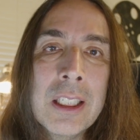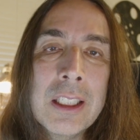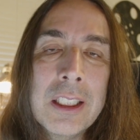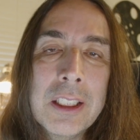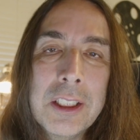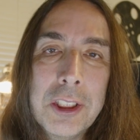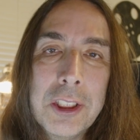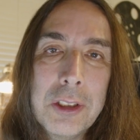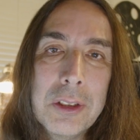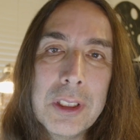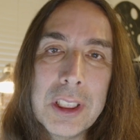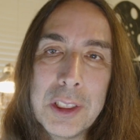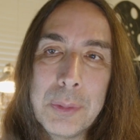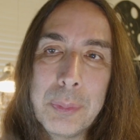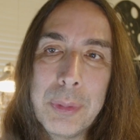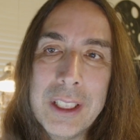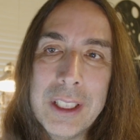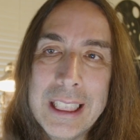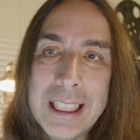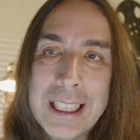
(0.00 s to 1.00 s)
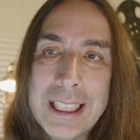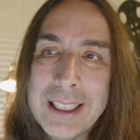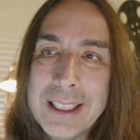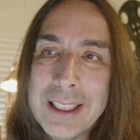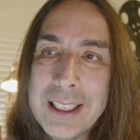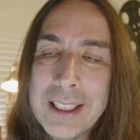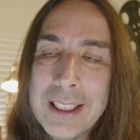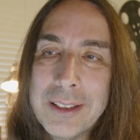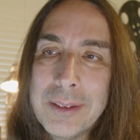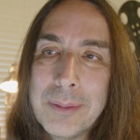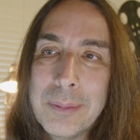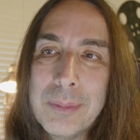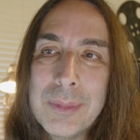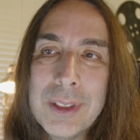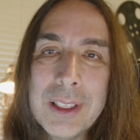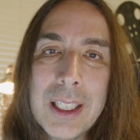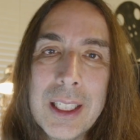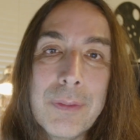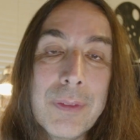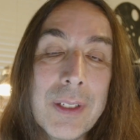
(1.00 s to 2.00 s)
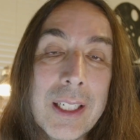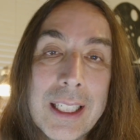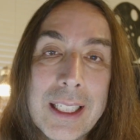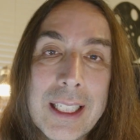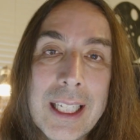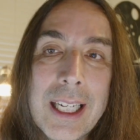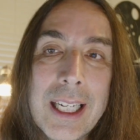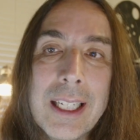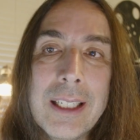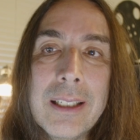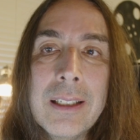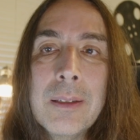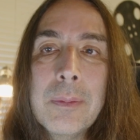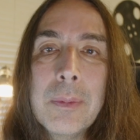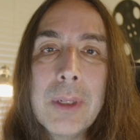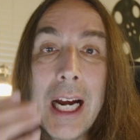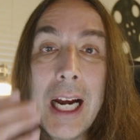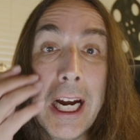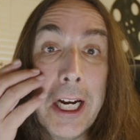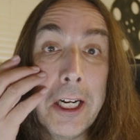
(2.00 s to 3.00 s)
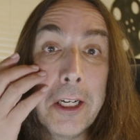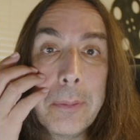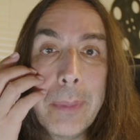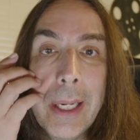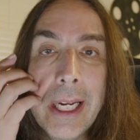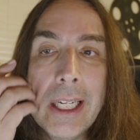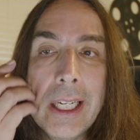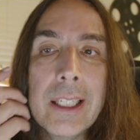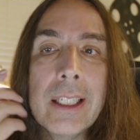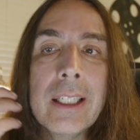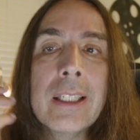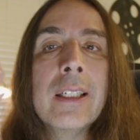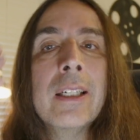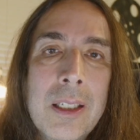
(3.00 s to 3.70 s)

Judas Priest and stuff like that, Iron Maiden.